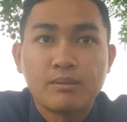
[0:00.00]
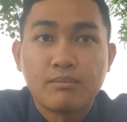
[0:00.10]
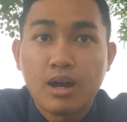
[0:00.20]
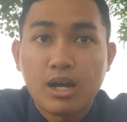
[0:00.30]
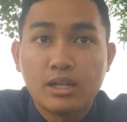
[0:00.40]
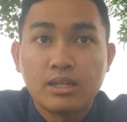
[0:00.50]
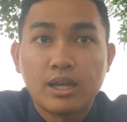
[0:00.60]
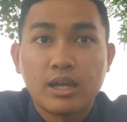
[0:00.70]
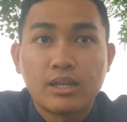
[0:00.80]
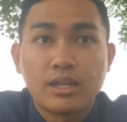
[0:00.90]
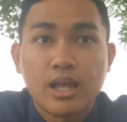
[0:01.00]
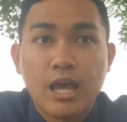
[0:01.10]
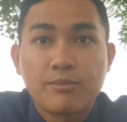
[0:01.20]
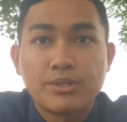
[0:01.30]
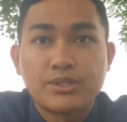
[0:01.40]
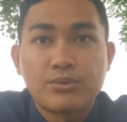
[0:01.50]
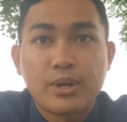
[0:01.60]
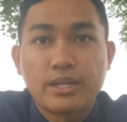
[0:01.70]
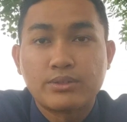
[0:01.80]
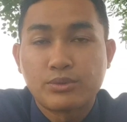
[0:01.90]
Ma'an, and Emirates
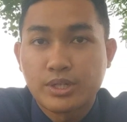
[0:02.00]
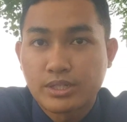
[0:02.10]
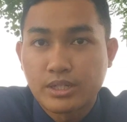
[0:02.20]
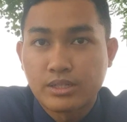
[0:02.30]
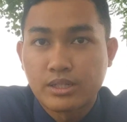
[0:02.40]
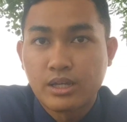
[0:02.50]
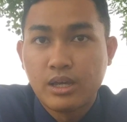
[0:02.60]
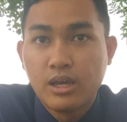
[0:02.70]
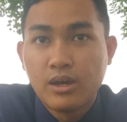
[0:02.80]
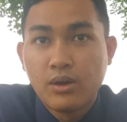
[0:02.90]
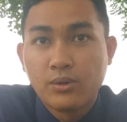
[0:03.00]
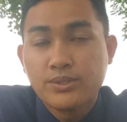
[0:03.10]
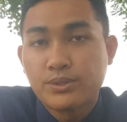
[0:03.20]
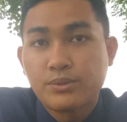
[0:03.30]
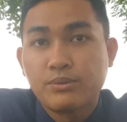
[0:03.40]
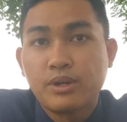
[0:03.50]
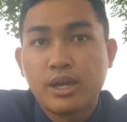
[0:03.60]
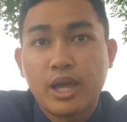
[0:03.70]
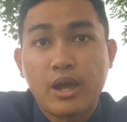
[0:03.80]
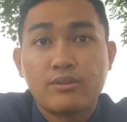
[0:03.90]
Red Crescent. Also,
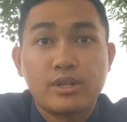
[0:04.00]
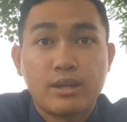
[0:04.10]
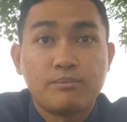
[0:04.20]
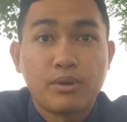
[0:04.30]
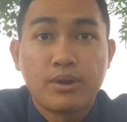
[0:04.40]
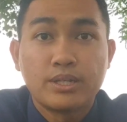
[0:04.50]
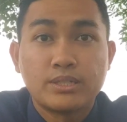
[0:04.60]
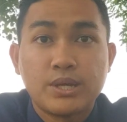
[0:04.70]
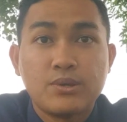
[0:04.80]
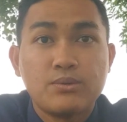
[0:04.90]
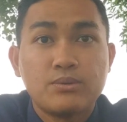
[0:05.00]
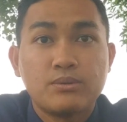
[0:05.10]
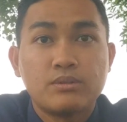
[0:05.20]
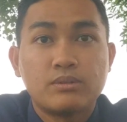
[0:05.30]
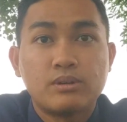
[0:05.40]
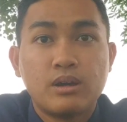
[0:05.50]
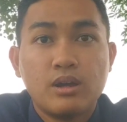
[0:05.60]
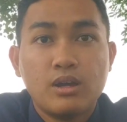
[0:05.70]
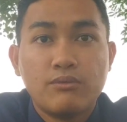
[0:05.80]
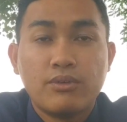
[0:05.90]
800 employees who
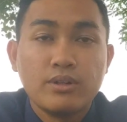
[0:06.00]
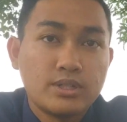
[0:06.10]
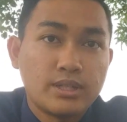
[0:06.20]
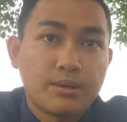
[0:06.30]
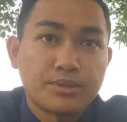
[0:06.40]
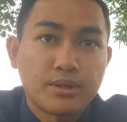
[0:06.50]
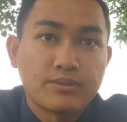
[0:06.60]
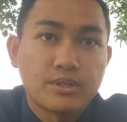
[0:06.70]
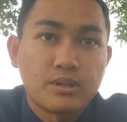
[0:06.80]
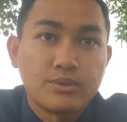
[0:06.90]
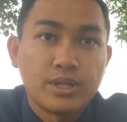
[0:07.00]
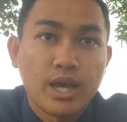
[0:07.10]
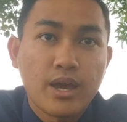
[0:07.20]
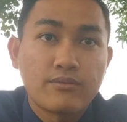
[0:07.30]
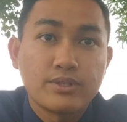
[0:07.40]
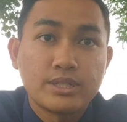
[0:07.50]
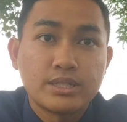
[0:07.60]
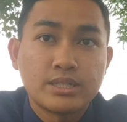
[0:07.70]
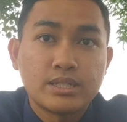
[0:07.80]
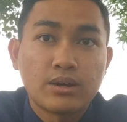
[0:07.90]
volunteered themselves alone have
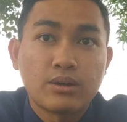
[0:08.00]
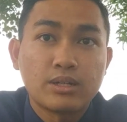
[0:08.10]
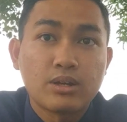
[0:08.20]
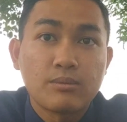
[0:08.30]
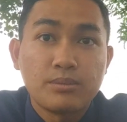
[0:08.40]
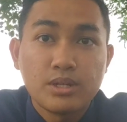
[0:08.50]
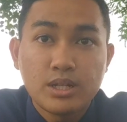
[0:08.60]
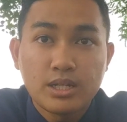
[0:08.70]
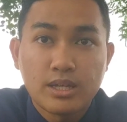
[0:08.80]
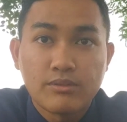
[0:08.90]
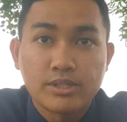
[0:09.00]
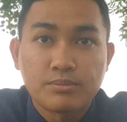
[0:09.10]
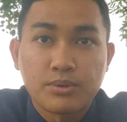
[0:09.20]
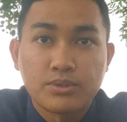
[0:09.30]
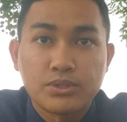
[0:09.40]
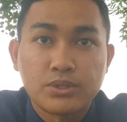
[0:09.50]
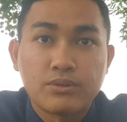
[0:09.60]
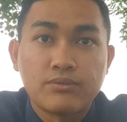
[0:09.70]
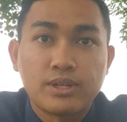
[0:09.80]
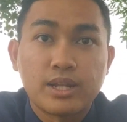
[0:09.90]
registered on the Community Response to
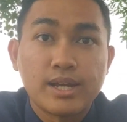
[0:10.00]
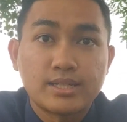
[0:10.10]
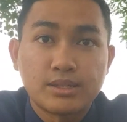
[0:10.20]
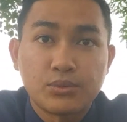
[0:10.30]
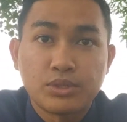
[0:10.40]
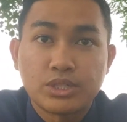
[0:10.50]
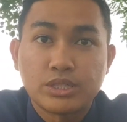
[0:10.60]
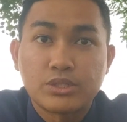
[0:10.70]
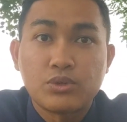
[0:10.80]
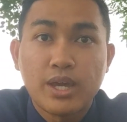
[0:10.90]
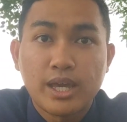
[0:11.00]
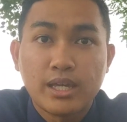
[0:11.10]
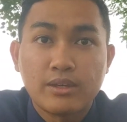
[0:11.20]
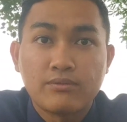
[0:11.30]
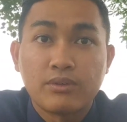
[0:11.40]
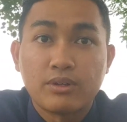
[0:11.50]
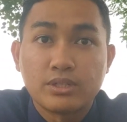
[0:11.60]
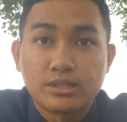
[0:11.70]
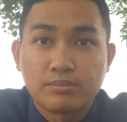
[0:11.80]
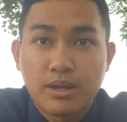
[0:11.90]
COVID-19, which is UAE
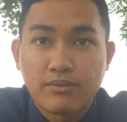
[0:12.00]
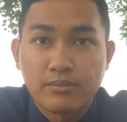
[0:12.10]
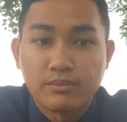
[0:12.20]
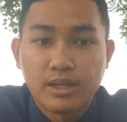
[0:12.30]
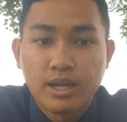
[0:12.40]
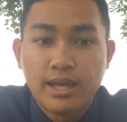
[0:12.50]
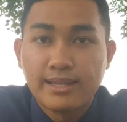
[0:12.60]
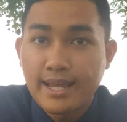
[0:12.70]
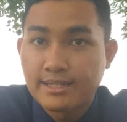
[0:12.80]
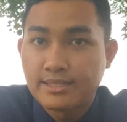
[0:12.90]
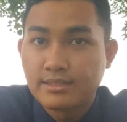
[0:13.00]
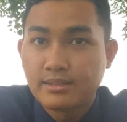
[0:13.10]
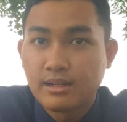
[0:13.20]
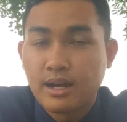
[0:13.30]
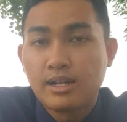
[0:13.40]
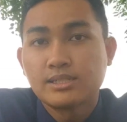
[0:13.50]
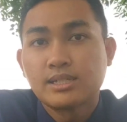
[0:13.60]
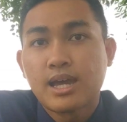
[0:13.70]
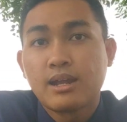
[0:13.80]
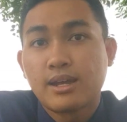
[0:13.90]
Volunteers Platform. Next,
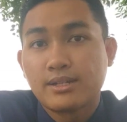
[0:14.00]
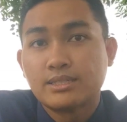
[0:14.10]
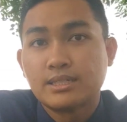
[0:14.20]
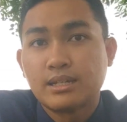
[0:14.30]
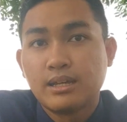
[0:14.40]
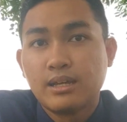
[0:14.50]
Alaska Airlines